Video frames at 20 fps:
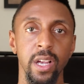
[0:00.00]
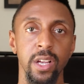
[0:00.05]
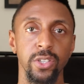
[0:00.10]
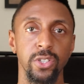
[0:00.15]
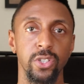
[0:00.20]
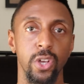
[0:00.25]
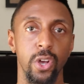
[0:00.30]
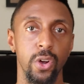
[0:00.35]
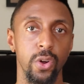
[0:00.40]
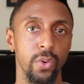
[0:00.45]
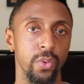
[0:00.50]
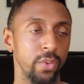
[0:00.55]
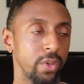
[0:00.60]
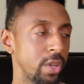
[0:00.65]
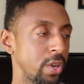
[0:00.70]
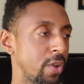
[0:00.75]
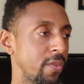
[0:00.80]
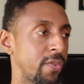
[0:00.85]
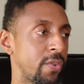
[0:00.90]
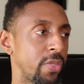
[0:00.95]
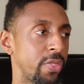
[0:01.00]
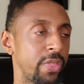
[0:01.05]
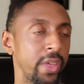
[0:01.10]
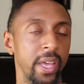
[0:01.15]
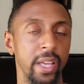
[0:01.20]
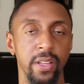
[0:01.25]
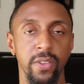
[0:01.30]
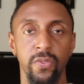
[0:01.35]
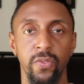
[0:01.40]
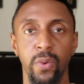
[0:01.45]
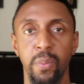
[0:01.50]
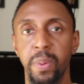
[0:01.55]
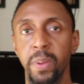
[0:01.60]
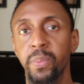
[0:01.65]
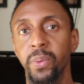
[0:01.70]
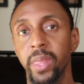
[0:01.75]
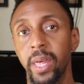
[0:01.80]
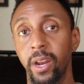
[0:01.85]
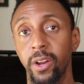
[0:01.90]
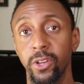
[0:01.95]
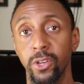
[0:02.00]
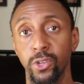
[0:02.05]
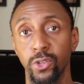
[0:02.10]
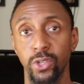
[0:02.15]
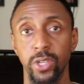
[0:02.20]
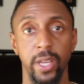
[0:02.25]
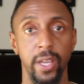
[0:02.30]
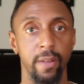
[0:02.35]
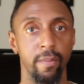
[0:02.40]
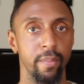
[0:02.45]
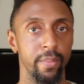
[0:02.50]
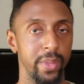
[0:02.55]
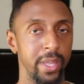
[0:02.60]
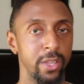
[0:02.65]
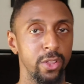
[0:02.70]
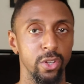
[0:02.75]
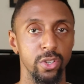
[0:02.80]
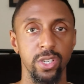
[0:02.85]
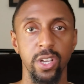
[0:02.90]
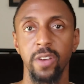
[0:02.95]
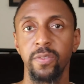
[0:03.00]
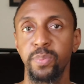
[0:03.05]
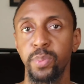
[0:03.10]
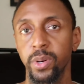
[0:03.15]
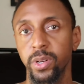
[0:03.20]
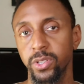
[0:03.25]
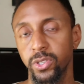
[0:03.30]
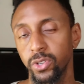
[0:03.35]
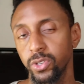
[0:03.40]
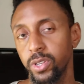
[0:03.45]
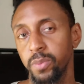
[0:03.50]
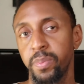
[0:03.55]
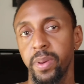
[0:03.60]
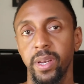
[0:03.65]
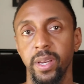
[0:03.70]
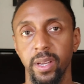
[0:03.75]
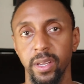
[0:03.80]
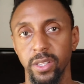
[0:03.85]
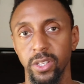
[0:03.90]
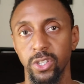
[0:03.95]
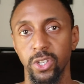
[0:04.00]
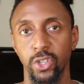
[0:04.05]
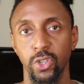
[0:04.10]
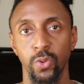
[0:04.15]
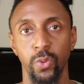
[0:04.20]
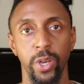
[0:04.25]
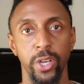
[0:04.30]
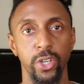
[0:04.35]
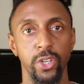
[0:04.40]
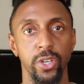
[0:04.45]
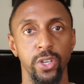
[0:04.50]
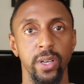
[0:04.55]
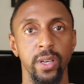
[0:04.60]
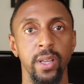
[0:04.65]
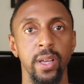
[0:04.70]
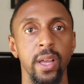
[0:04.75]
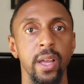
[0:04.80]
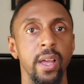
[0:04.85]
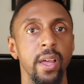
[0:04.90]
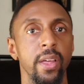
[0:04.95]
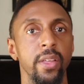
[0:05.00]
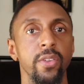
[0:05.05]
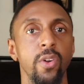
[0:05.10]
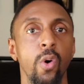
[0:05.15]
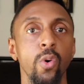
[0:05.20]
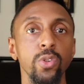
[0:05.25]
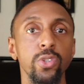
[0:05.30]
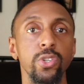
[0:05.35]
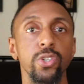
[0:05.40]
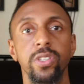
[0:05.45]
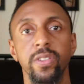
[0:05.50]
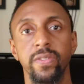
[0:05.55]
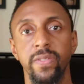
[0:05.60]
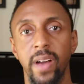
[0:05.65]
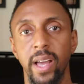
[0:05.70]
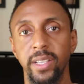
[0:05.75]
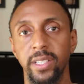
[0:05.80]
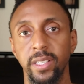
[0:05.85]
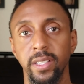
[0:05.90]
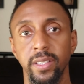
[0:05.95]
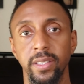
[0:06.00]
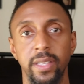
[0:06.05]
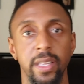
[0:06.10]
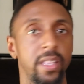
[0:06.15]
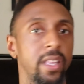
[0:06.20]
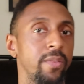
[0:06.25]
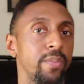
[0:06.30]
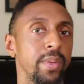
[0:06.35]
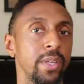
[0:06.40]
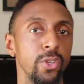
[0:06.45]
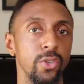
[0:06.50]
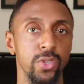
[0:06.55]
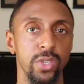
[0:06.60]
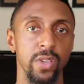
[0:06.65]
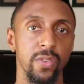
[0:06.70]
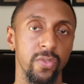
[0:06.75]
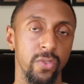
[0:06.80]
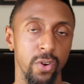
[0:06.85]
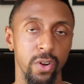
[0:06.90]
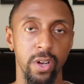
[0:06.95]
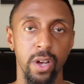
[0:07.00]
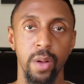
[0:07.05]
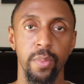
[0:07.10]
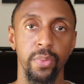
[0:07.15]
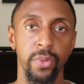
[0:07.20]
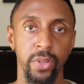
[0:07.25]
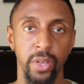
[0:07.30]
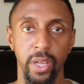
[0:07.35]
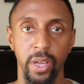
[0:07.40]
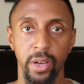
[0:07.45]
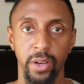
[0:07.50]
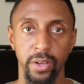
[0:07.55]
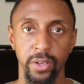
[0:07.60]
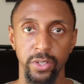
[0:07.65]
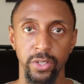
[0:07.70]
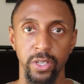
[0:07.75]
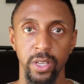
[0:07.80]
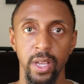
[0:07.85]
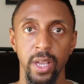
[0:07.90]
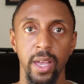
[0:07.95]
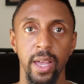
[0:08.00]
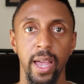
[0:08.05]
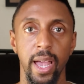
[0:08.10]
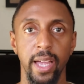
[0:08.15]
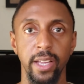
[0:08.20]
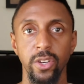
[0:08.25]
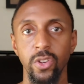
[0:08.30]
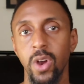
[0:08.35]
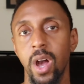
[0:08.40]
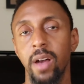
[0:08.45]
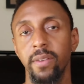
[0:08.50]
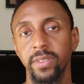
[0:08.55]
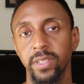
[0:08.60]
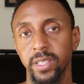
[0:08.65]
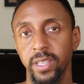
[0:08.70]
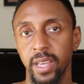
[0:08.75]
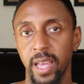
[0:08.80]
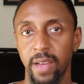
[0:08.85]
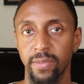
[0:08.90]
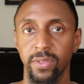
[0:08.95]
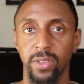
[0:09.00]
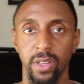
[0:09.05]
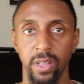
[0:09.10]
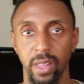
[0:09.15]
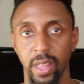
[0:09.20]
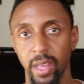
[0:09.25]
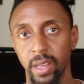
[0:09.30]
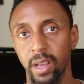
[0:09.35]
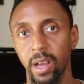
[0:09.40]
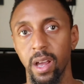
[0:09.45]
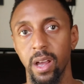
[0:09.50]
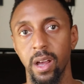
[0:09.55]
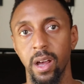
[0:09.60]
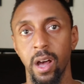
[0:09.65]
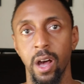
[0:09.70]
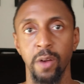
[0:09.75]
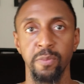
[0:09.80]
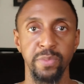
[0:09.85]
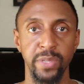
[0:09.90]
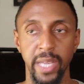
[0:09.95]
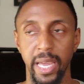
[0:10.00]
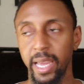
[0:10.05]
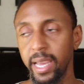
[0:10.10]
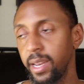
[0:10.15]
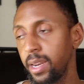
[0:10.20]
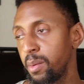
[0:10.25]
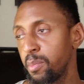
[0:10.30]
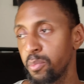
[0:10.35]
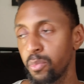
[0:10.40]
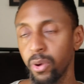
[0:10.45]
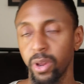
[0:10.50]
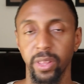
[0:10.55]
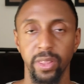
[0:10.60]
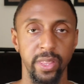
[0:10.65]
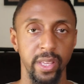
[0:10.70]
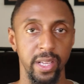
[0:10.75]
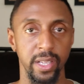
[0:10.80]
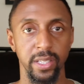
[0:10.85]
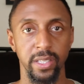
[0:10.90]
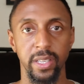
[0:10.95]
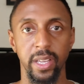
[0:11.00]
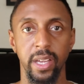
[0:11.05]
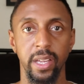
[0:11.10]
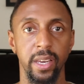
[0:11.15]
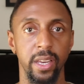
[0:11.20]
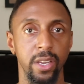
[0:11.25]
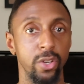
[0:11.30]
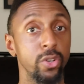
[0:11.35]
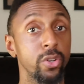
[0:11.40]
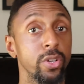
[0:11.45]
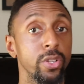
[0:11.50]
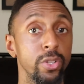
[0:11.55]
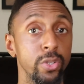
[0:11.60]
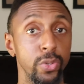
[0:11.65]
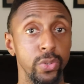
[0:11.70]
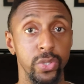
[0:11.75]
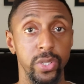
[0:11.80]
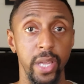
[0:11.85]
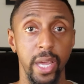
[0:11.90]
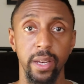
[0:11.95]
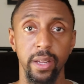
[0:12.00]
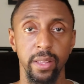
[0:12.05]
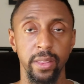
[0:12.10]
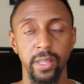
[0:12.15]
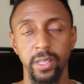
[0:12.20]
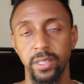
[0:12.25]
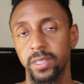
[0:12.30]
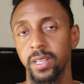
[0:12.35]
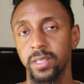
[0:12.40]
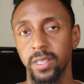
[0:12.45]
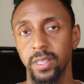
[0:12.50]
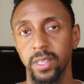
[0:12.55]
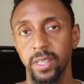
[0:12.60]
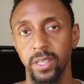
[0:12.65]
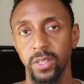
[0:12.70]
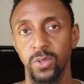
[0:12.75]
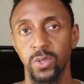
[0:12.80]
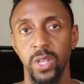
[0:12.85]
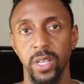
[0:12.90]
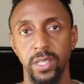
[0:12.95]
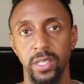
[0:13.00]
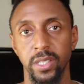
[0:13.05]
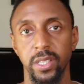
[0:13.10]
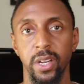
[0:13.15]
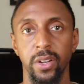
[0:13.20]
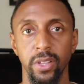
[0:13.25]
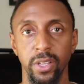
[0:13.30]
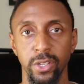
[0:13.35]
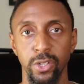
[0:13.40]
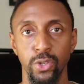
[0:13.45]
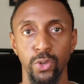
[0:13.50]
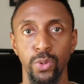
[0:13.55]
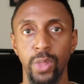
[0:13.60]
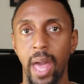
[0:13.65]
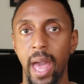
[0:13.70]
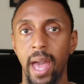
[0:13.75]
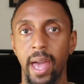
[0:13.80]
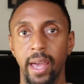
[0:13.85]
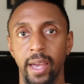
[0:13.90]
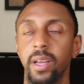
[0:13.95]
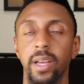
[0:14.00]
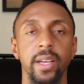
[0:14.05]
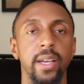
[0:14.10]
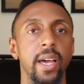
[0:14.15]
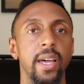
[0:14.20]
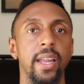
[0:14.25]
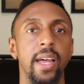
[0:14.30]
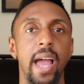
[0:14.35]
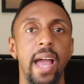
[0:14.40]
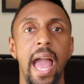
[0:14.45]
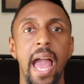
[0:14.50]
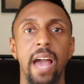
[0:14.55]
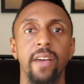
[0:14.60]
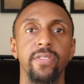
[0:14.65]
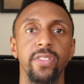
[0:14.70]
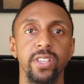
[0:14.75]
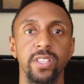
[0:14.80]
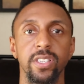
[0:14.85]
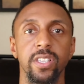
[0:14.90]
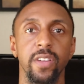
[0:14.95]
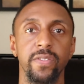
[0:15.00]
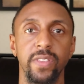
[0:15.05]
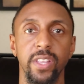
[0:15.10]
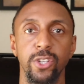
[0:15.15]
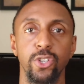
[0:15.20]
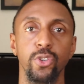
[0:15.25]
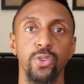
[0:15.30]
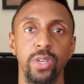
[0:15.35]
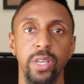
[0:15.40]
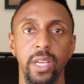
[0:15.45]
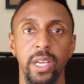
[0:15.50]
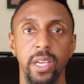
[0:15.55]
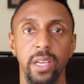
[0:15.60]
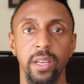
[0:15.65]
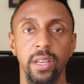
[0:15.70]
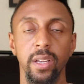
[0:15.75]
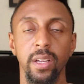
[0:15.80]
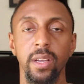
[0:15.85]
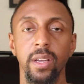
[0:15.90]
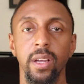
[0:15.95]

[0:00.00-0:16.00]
So for people that are using either Toughbooks or, depending on the situation, older devices that they've been using for a couple of years, and you obviously have to update and bring things in, and you can lose data. This doesn't necessarily do that, and kind of have the stuff that you need